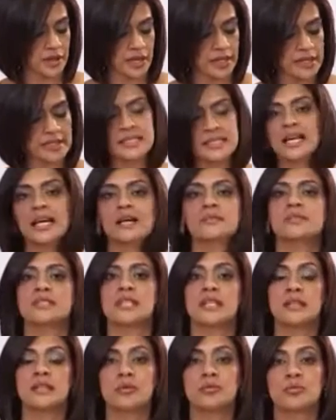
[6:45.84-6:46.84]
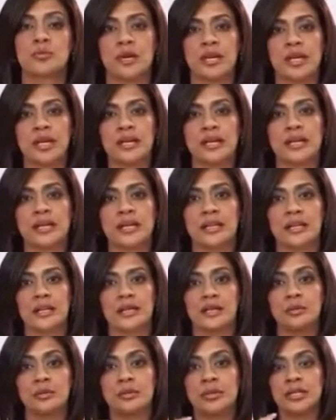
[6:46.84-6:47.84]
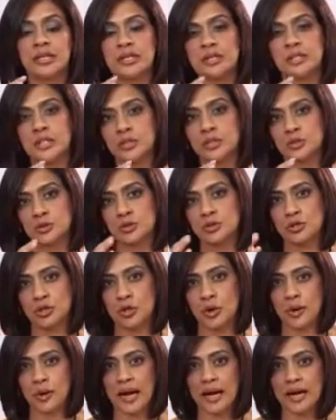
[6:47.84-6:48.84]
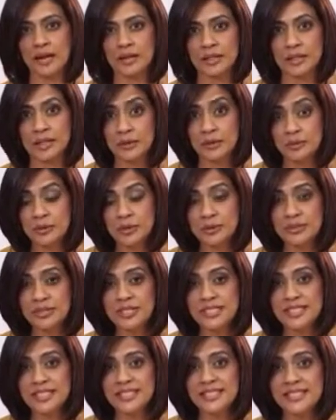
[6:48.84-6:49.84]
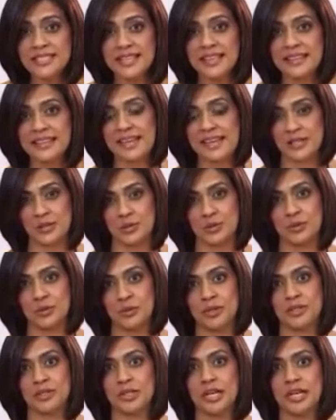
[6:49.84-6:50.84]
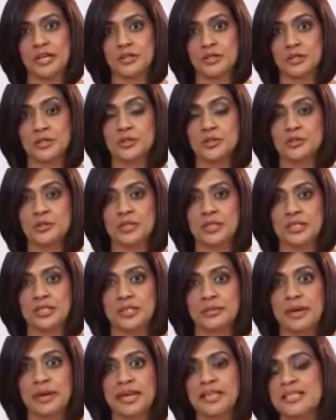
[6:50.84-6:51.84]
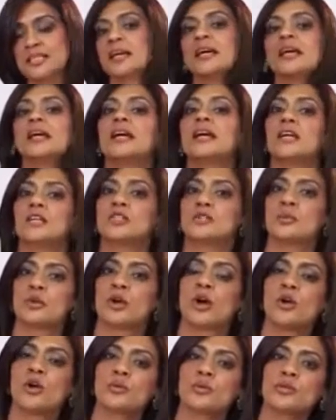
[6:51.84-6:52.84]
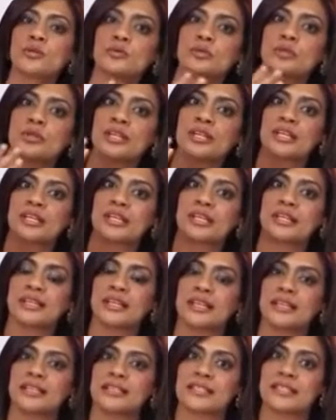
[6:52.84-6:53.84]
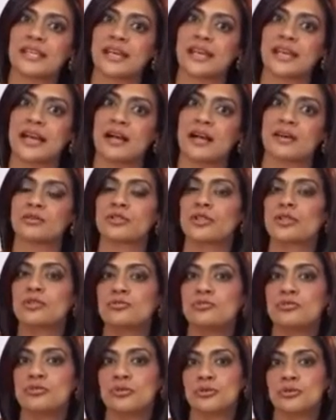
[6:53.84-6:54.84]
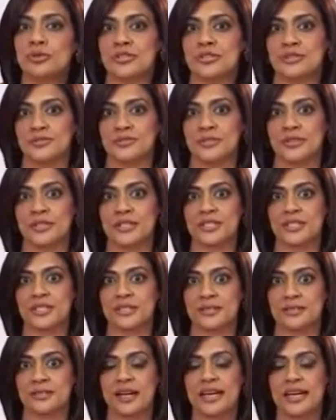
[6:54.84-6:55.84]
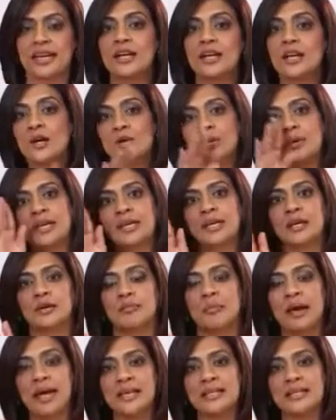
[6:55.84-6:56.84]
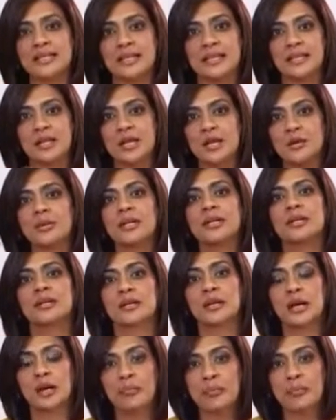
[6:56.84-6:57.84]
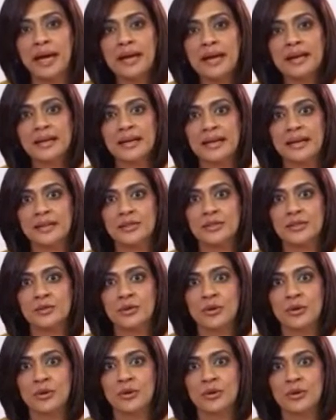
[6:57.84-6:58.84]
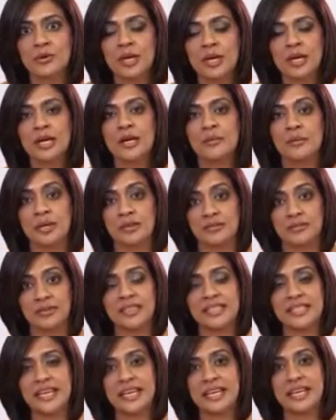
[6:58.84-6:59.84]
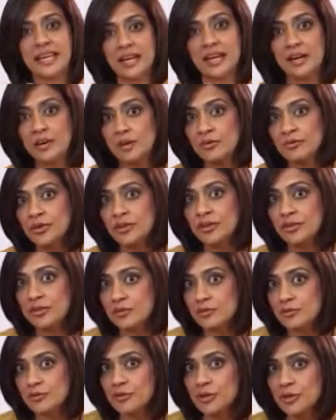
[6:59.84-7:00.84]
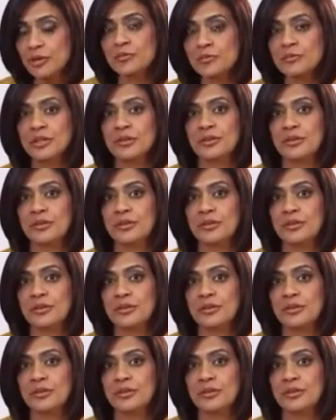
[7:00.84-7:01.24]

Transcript: enzymes that they bring in and their ability to draw out the impurities, and that's what we're trying to do with this mask, is we always want to clean inside out, roots first, right? We can mask it, but it'll come back again tomorrow. But if we take care of it from the